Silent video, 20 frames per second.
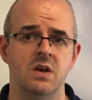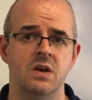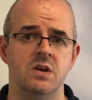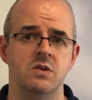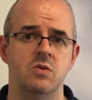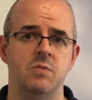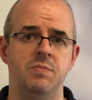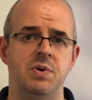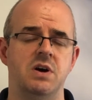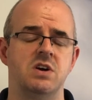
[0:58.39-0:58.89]

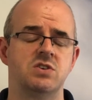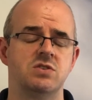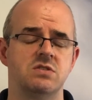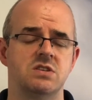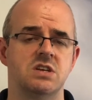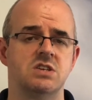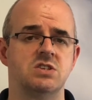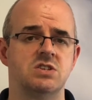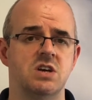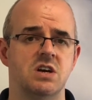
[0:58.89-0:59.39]
Well, partial
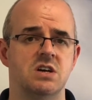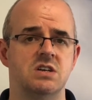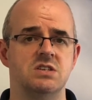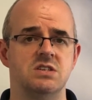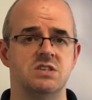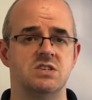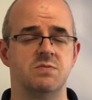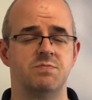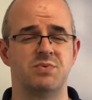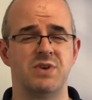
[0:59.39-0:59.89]
discharge
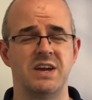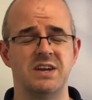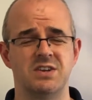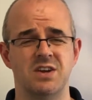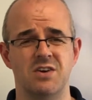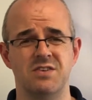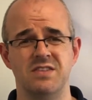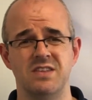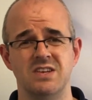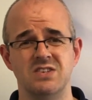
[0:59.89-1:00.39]
is a
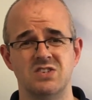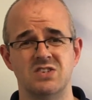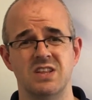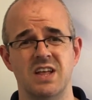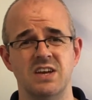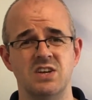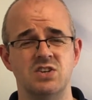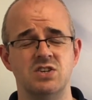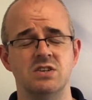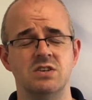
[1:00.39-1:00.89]
breakdown in the
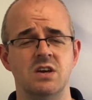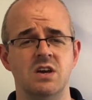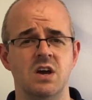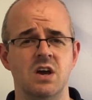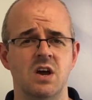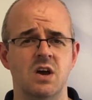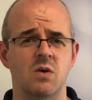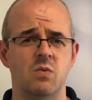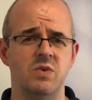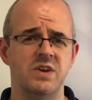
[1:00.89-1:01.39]
insulation
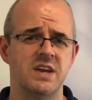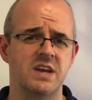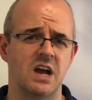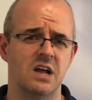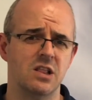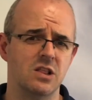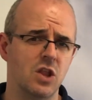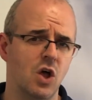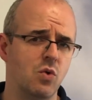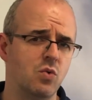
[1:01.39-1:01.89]
where you get a
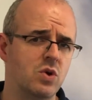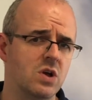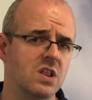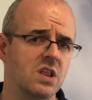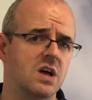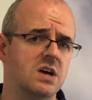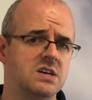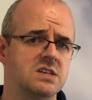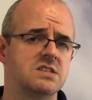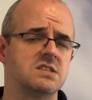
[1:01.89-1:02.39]

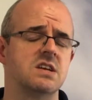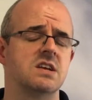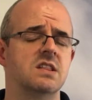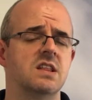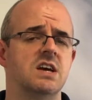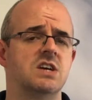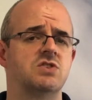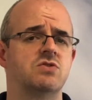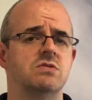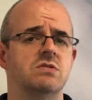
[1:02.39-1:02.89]
localized
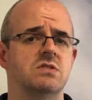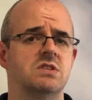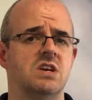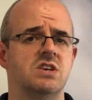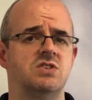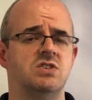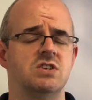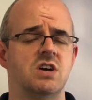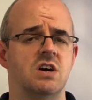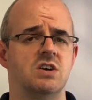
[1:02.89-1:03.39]
electrical
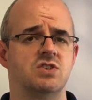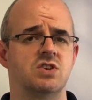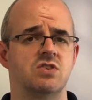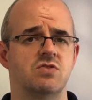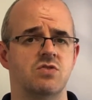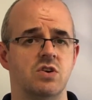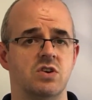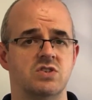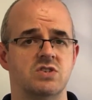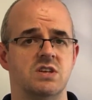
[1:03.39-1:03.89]
discharge
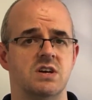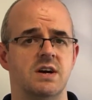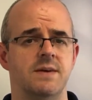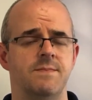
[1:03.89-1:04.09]
across that.